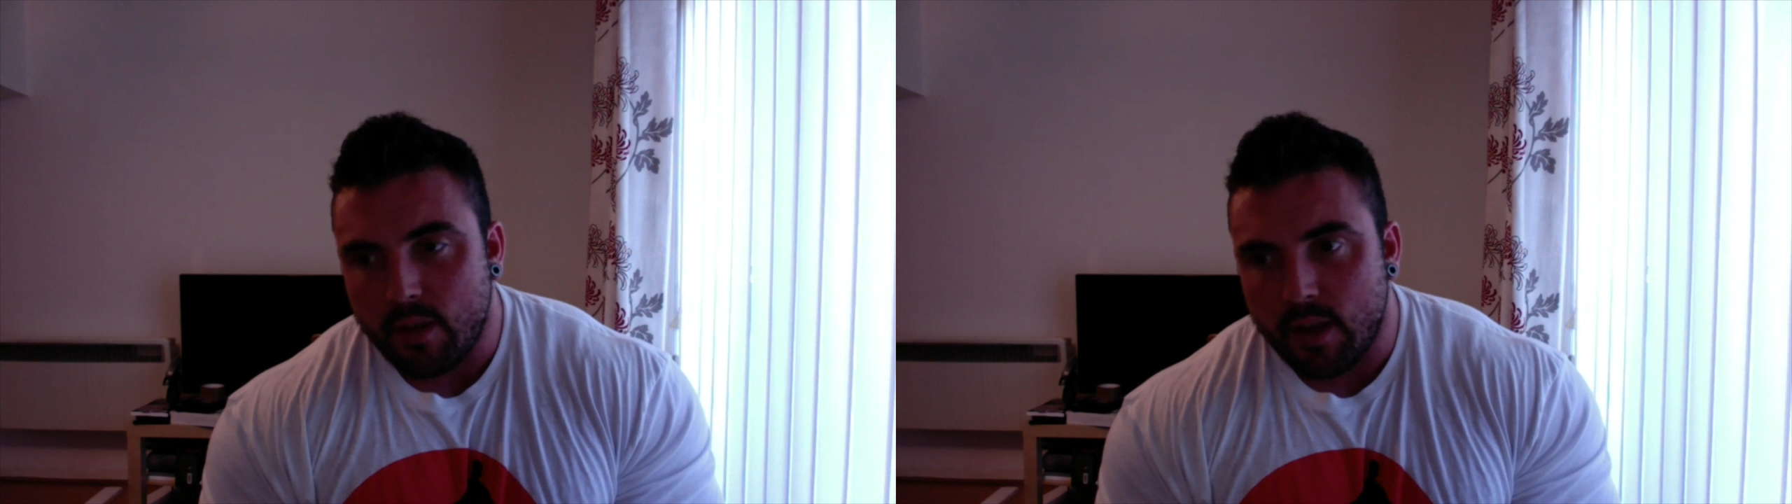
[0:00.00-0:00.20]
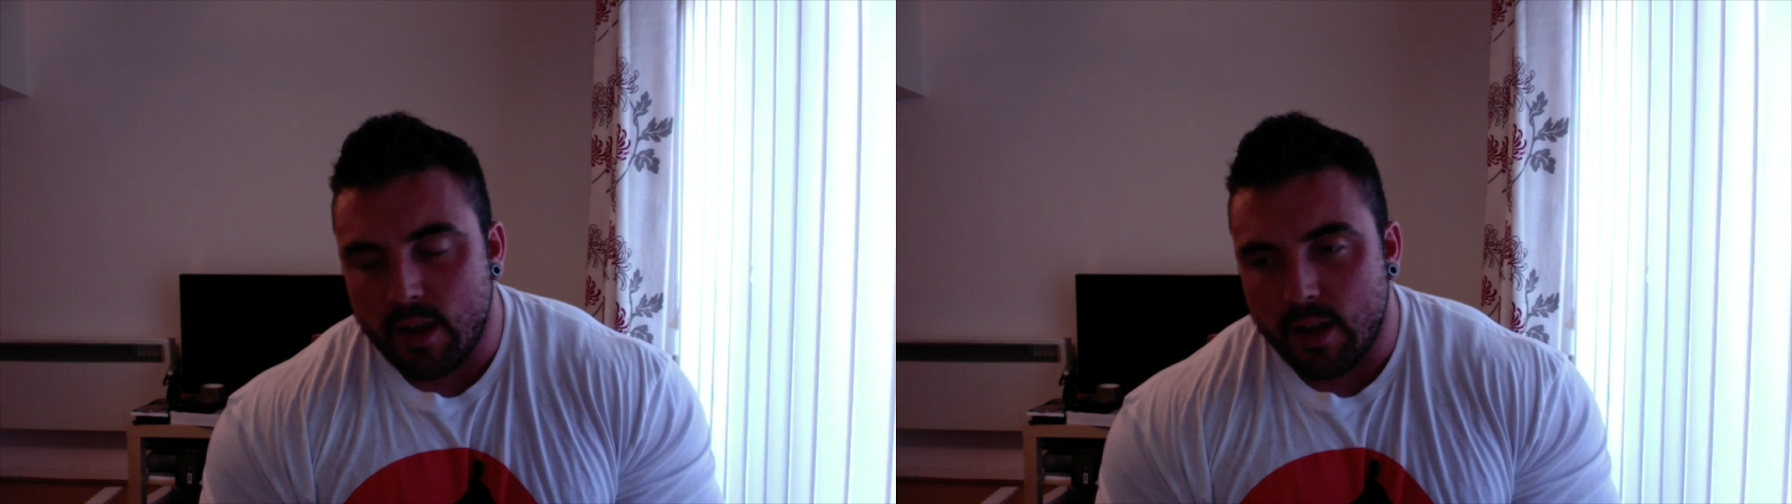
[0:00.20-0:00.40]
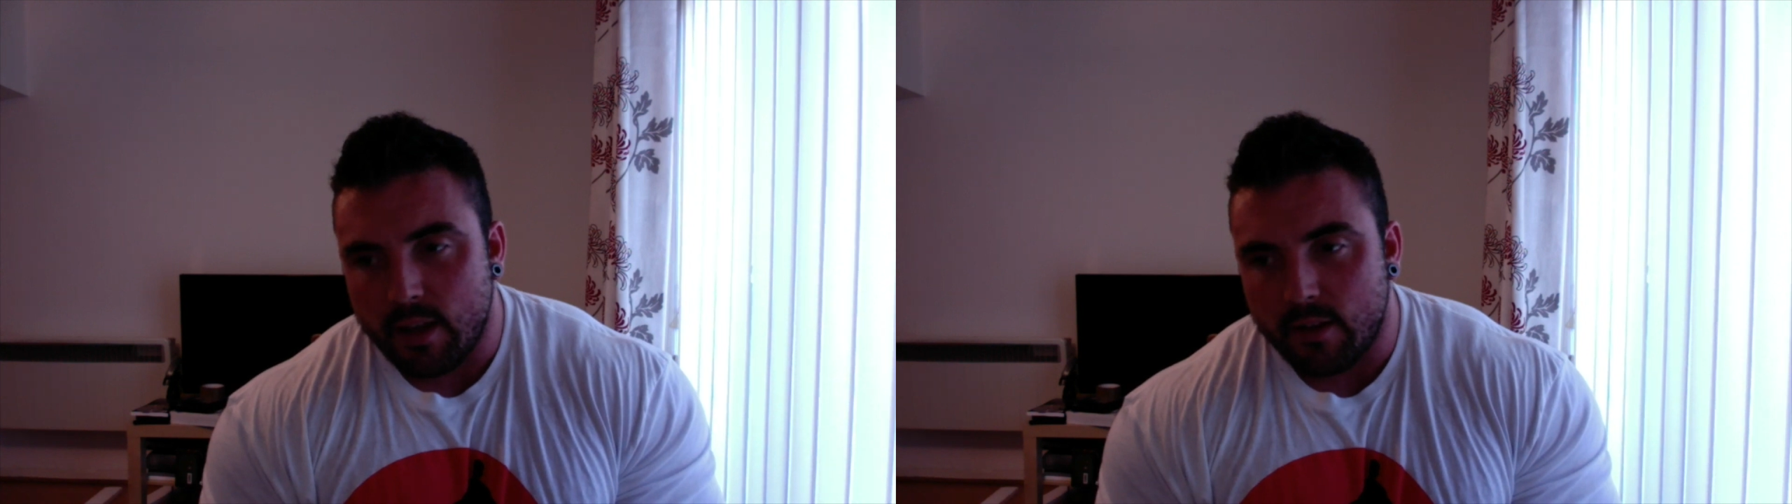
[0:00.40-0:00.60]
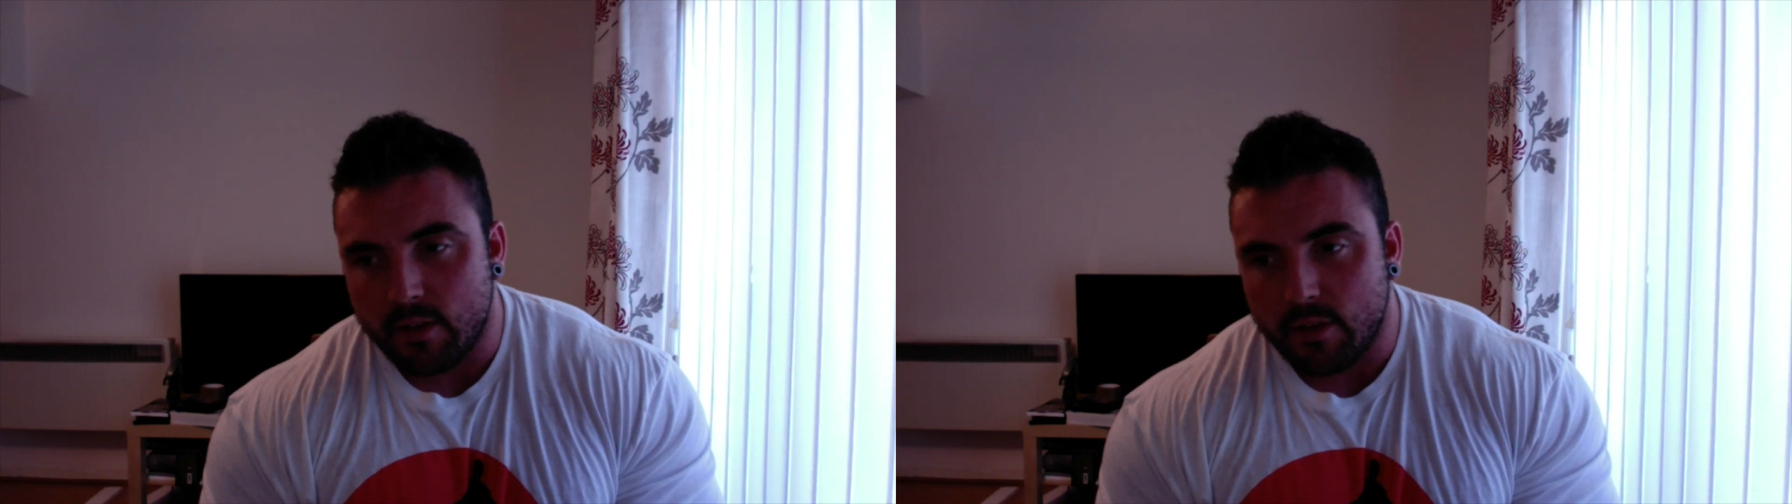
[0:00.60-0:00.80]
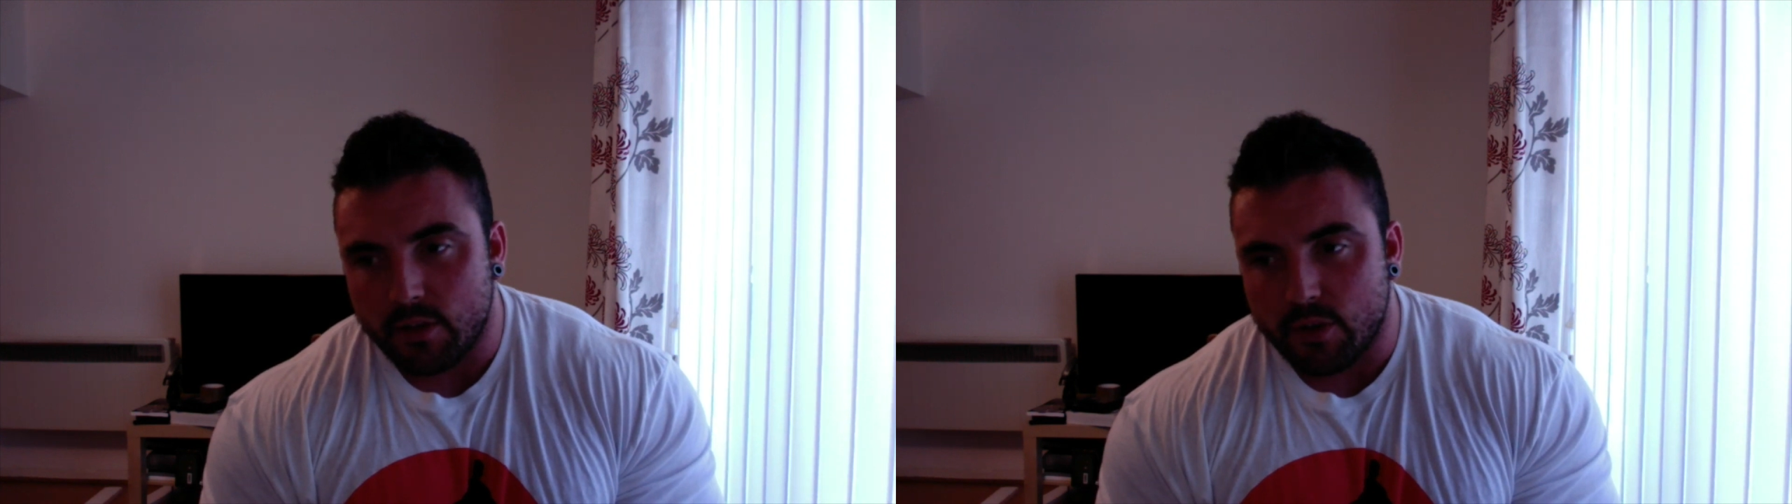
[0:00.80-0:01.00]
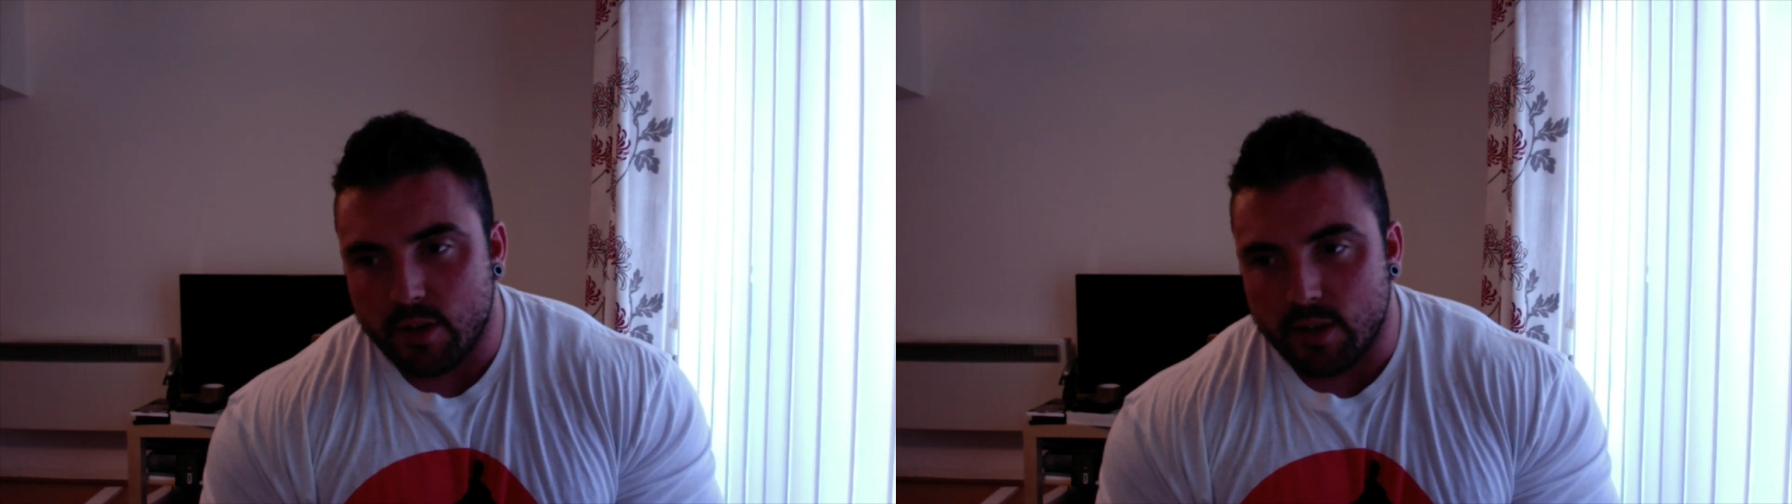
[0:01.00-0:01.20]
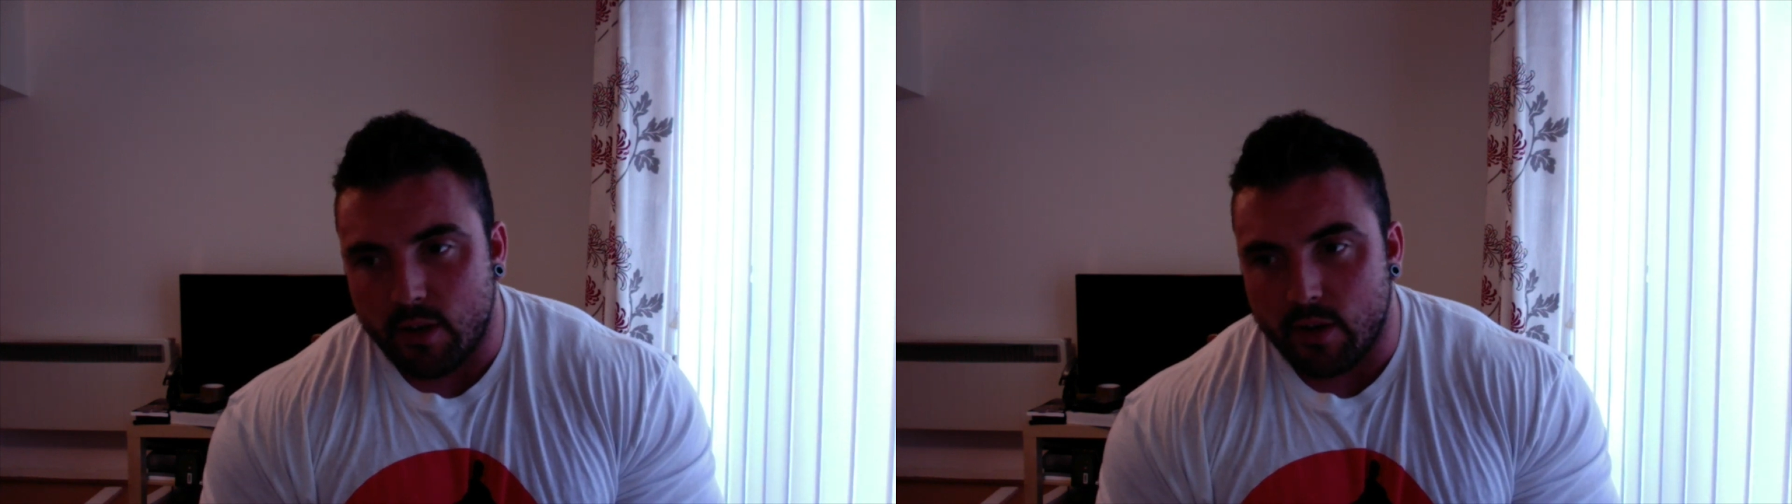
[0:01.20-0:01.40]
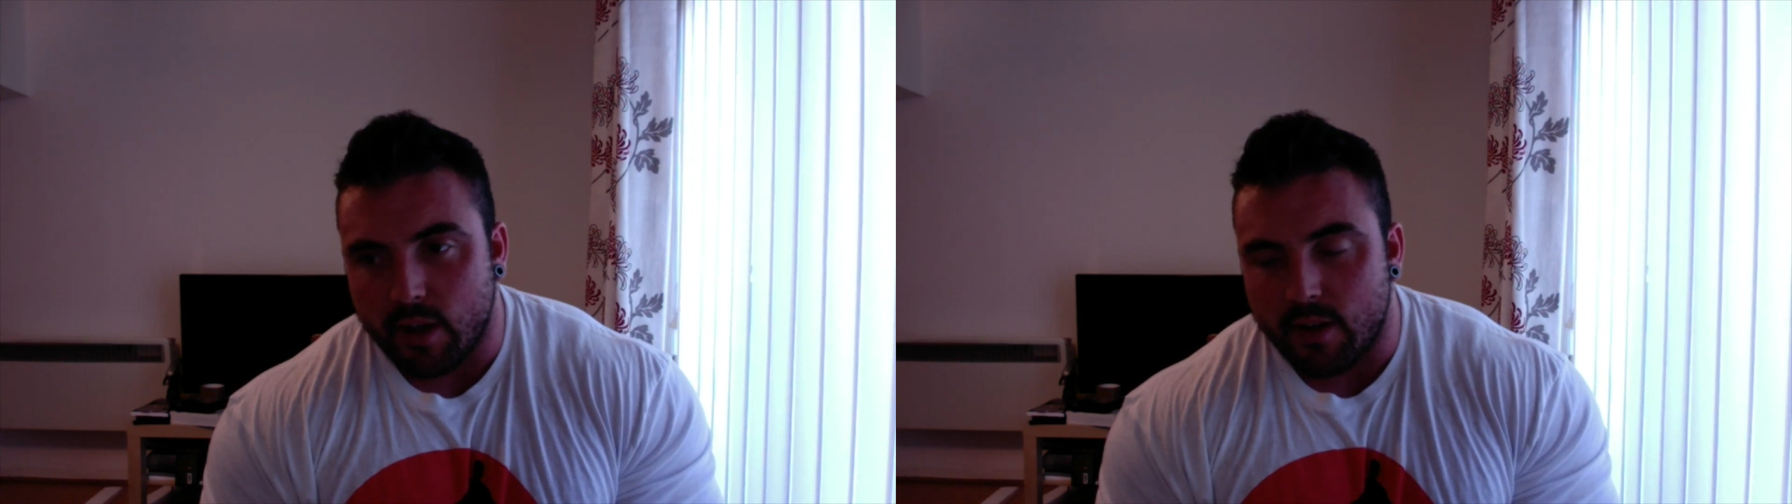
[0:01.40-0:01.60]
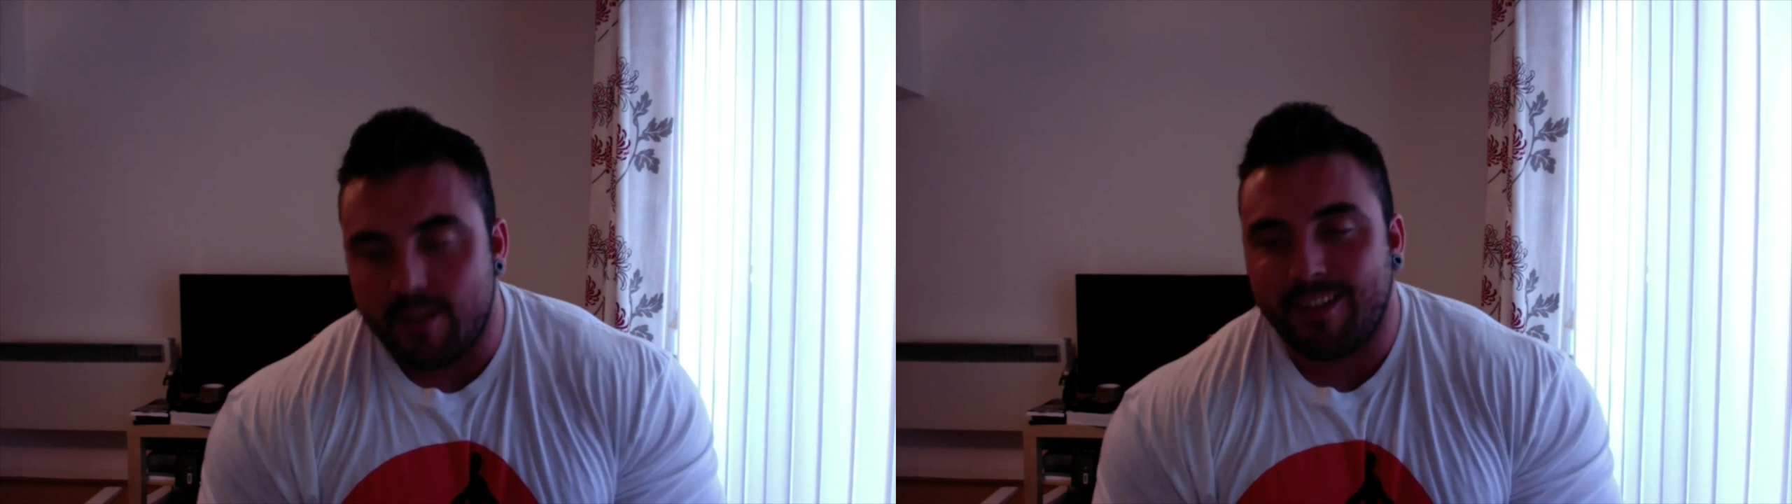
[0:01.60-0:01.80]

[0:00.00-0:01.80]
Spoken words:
and got stressed out again.